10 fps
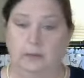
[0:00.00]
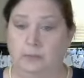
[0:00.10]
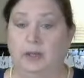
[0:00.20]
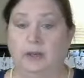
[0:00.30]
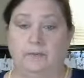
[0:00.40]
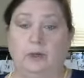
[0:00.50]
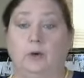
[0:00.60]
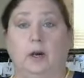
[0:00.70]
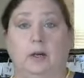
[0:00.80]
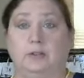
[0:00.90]
if you
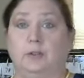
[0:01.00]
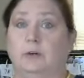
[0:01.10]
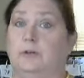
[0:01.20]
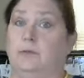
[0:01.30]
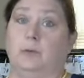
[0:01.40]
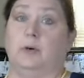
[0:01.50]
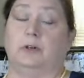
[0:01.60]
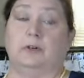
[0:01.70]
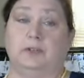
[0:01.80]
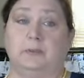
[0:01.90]
want
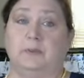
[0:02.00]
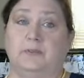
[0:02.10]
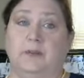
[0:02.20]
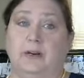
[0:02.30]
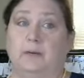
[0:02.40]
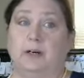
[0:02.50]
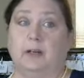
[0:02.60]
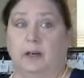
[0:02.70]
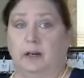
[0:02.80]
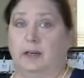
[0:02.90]
Christmas fabric,
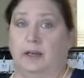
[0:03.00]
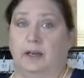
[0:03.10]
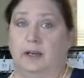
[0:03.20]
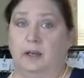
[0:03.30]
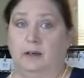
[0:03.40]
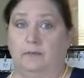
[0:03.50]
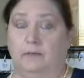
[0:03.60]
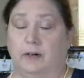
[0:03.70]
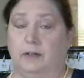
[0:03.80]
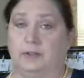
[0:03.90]
I can
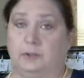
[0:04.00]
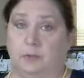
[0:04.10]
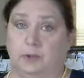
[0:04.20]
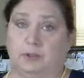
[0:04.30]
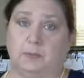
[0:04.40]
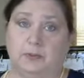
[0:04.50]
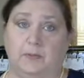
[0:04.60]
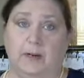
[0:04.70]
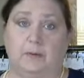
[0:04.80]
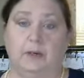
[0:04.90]
find some Christmas
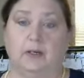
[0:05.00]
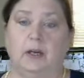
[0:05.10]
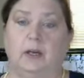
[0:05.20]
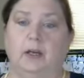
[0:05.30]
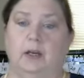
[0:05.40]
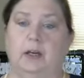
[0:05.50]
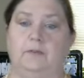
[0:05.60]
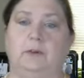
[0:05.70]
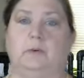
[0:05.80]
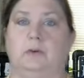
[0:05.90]
fabric. If
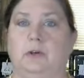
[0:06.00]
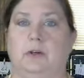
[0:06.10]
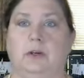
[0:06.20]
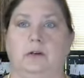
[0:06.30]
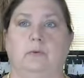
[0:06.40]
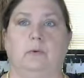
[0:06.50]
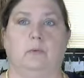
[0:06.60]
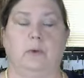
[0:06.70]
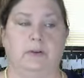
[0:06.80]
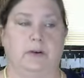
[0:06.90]
you would
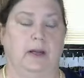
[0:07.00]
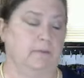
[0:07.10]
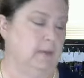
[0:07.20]
rather have,